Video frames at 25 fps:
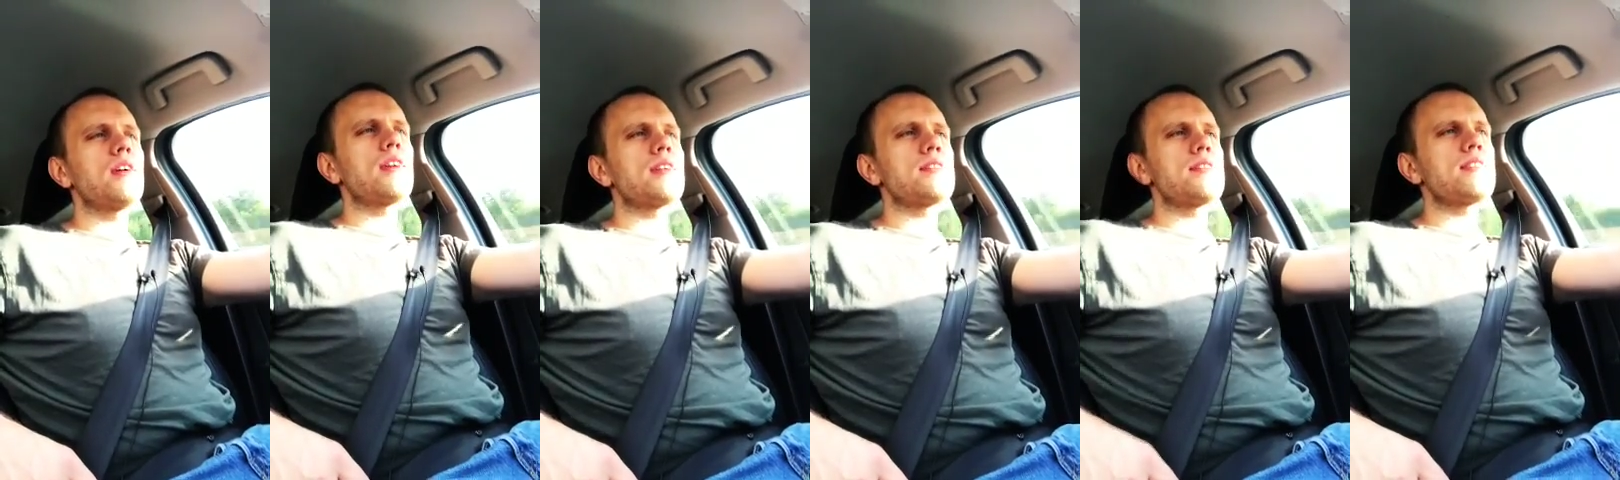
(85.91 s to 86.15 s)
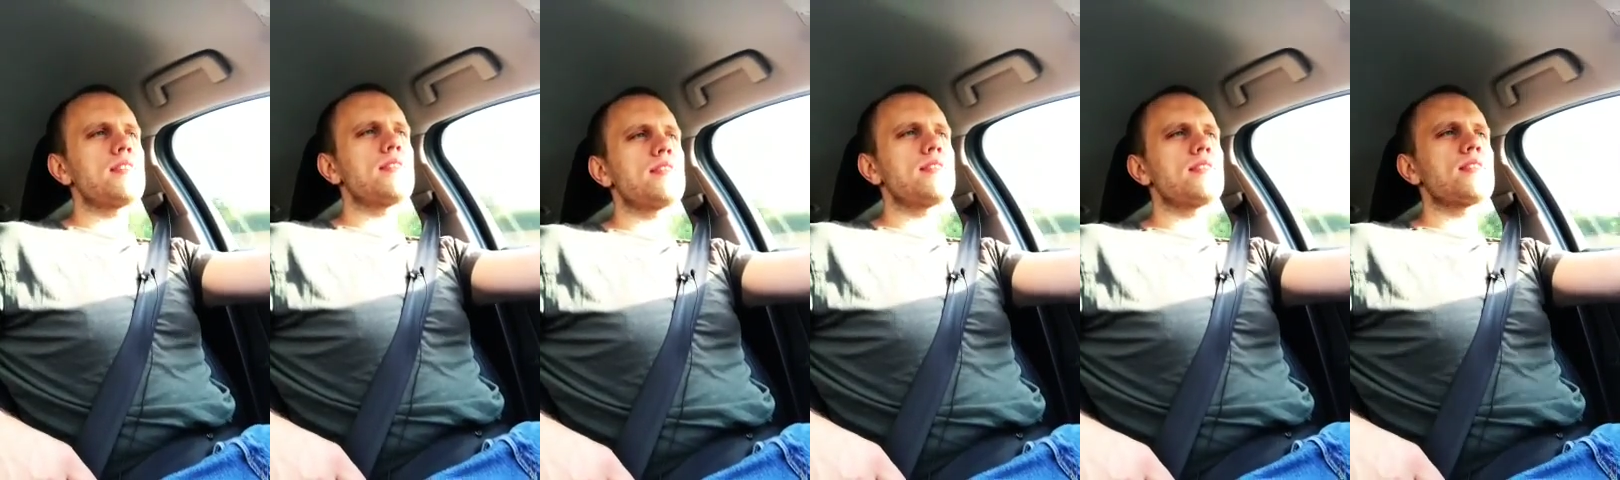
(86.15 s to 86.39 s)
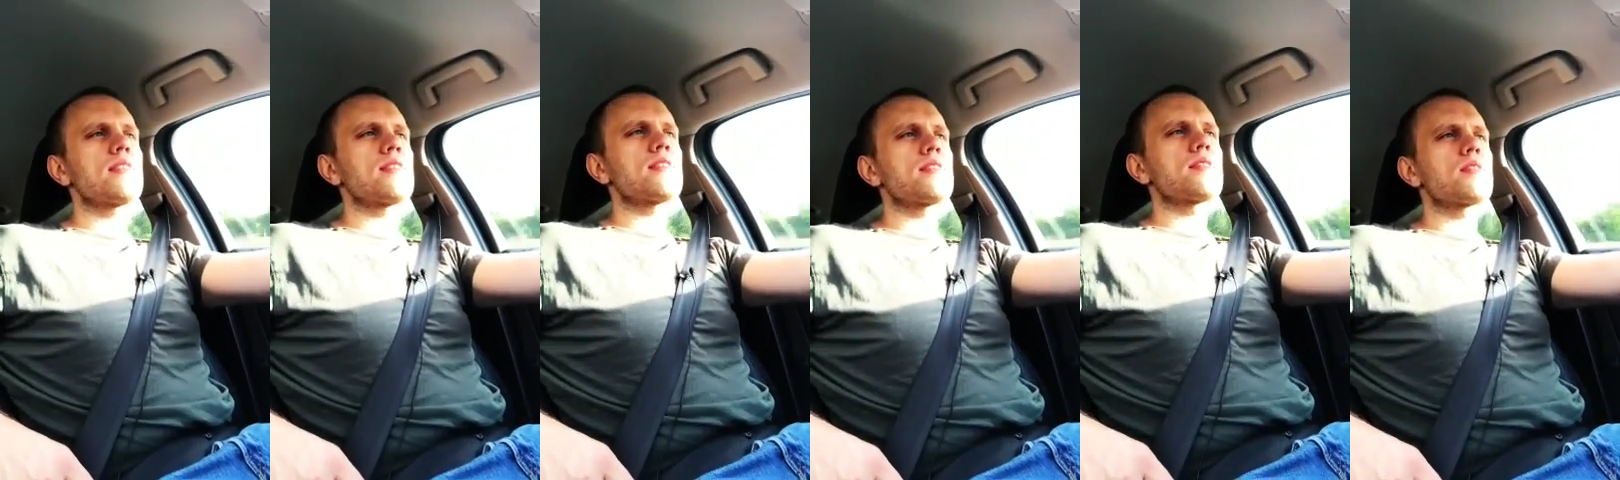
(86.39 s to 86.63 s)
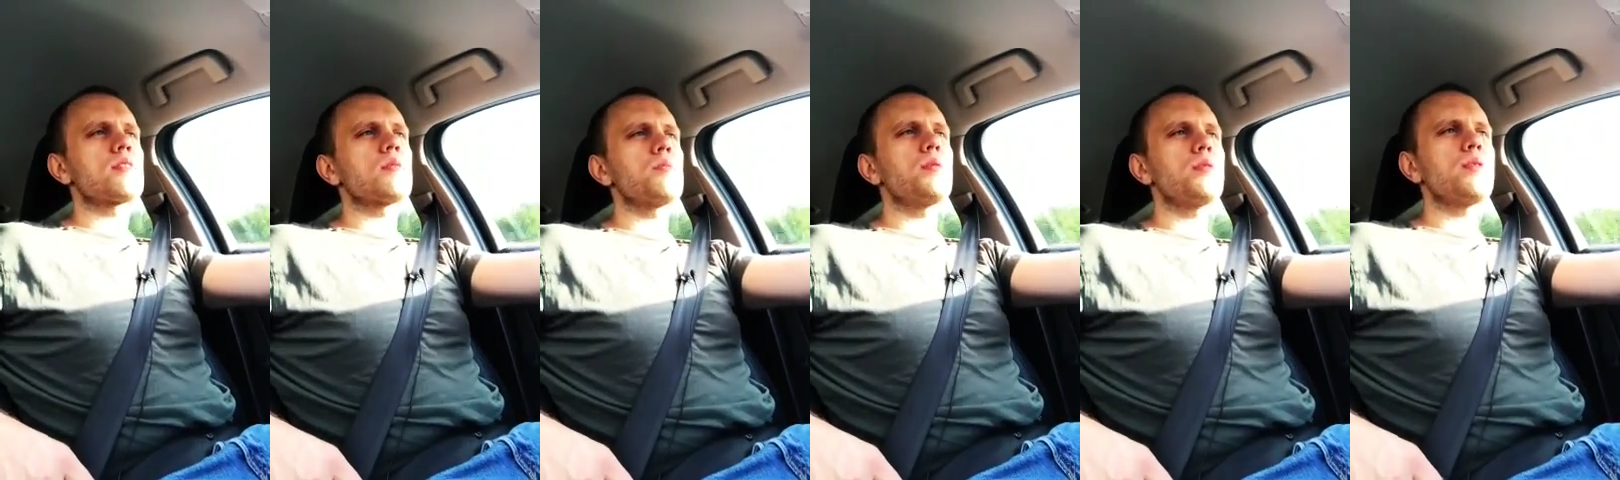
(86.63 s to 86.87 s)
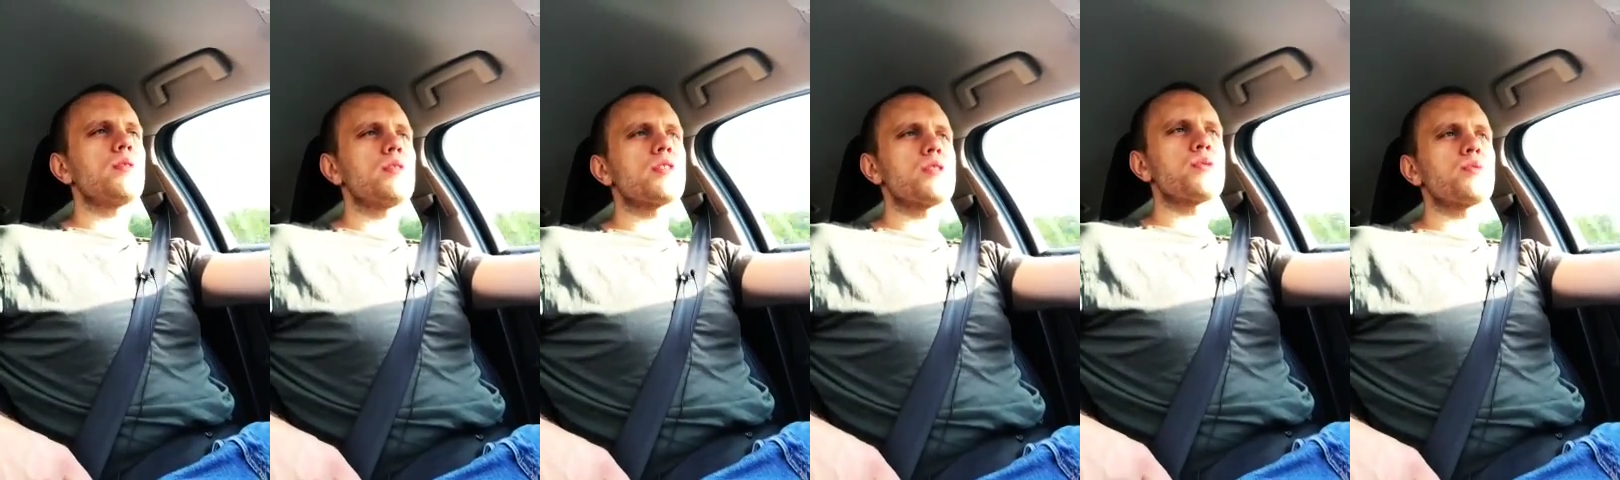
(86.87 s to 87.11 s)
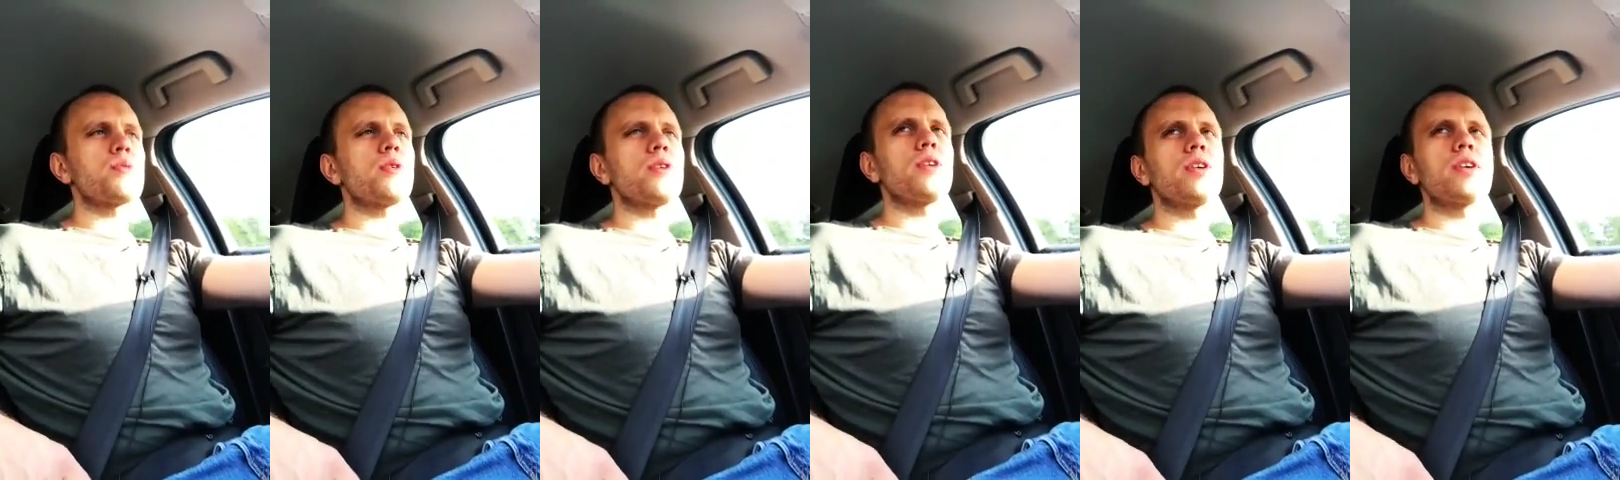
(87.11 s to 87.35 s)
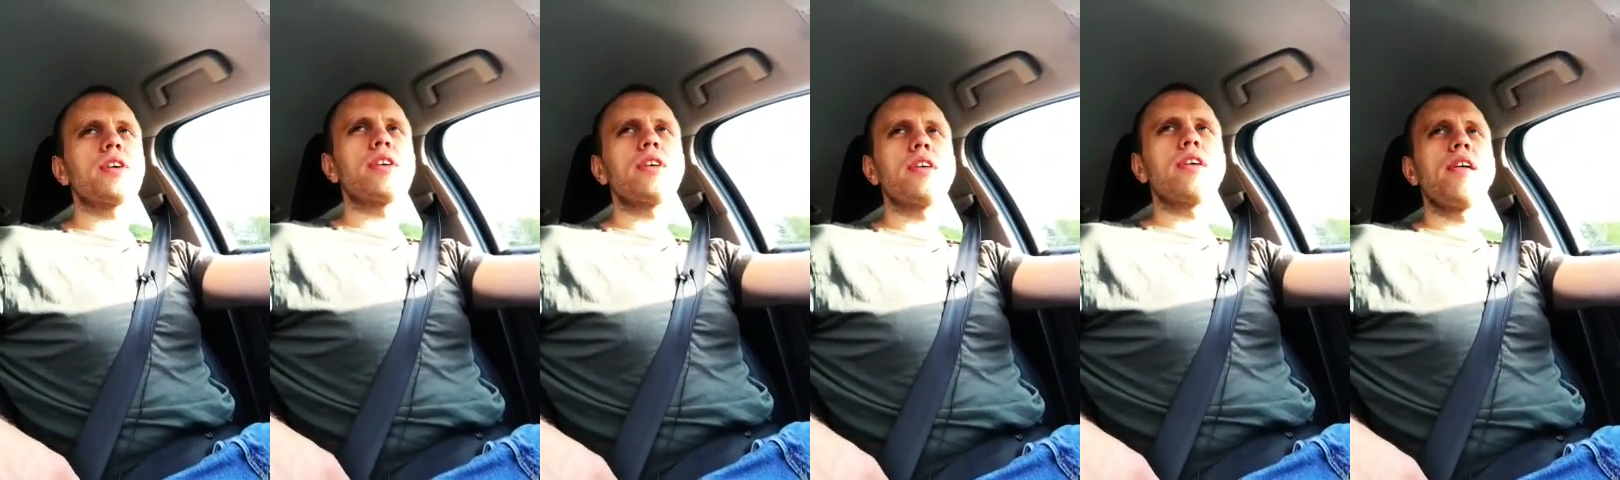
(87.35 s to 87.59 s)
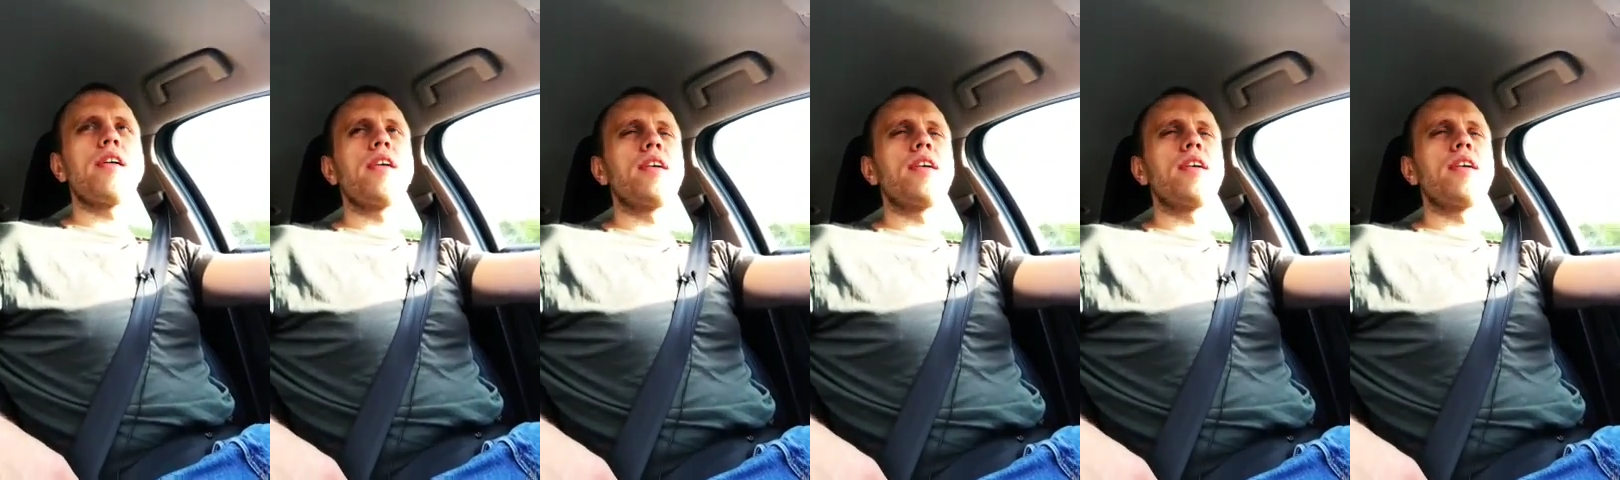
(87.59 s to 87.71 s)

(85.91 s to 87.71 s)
x86 computers work,